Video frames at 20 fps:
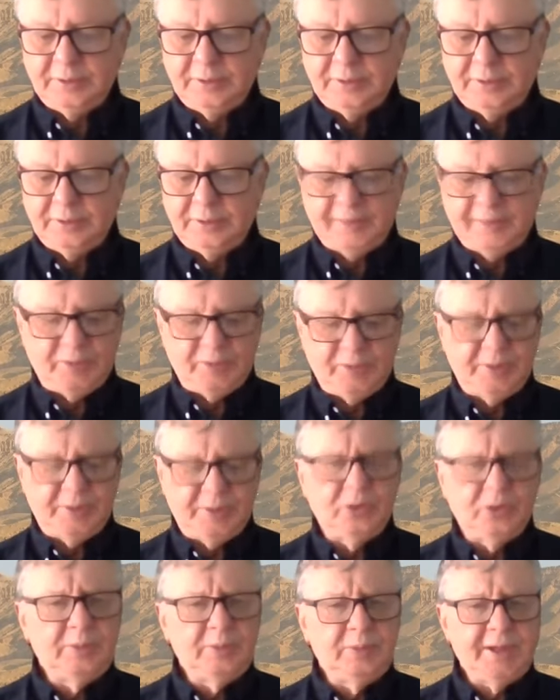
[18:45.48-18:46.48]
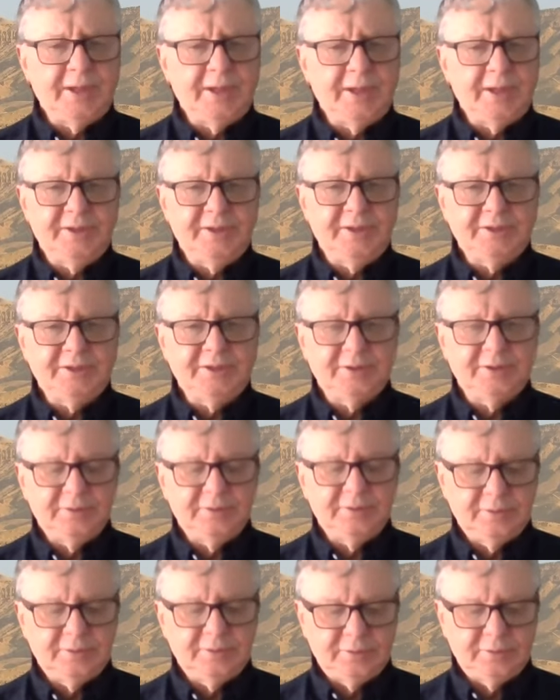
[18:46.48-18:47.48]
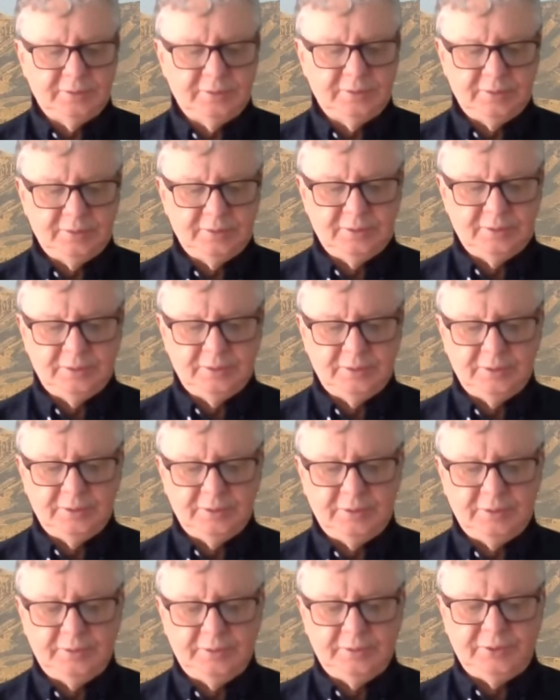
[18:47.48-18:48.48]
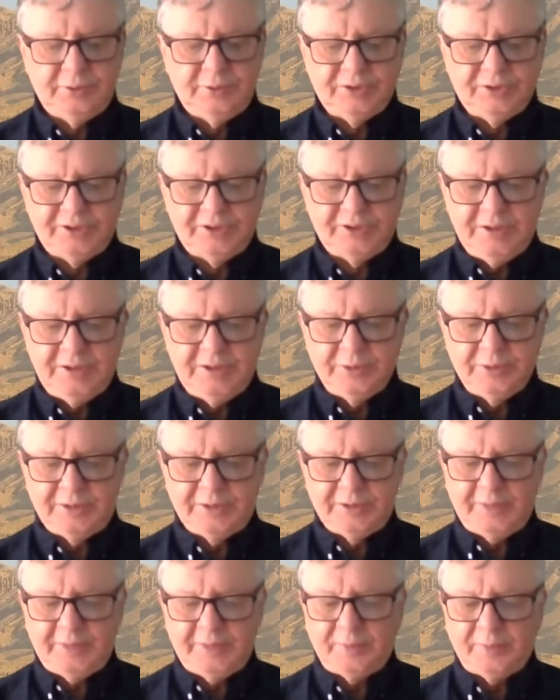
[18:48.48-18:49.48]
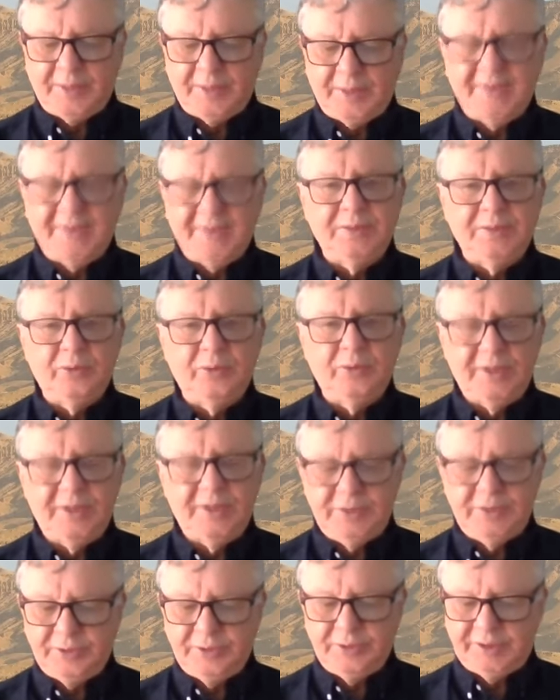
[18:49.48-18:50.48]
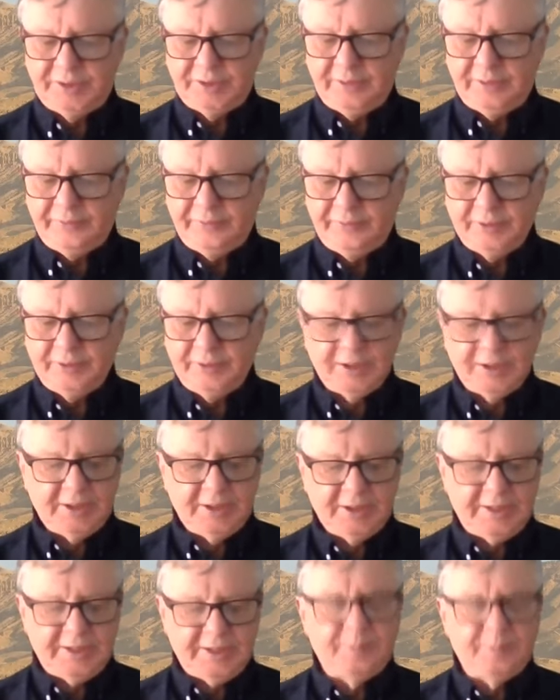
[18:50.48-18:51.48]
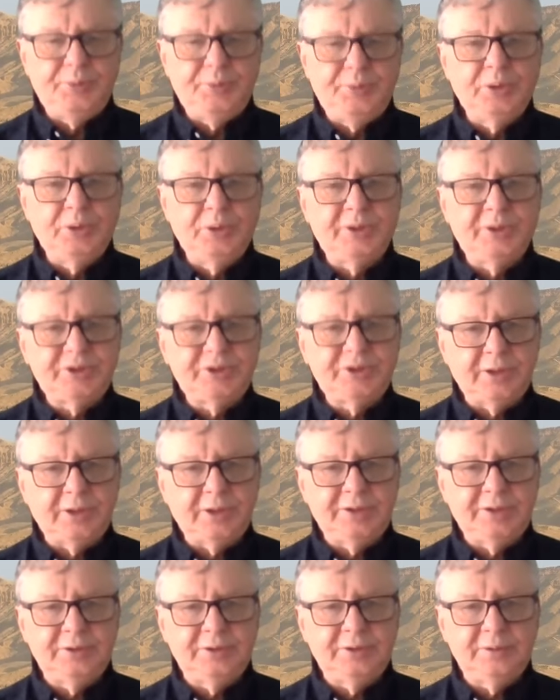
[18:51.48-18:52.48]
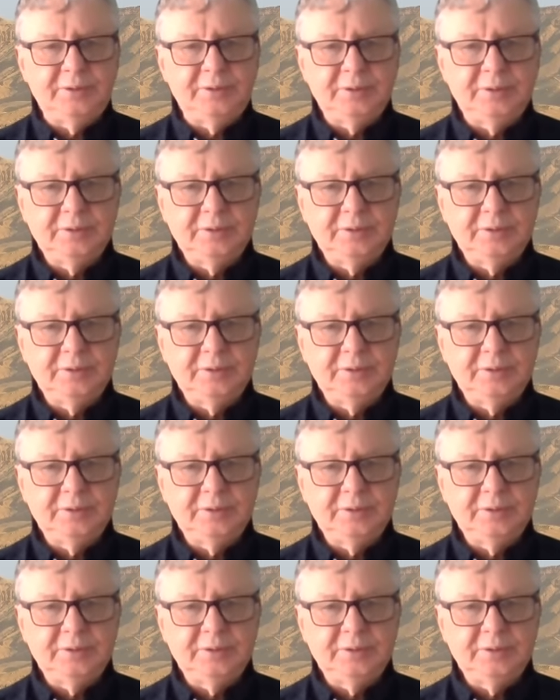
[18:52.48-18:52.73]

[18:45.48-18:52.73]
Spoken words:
Have you become like this? Do you see yourself abiding within yourself in pure solitude?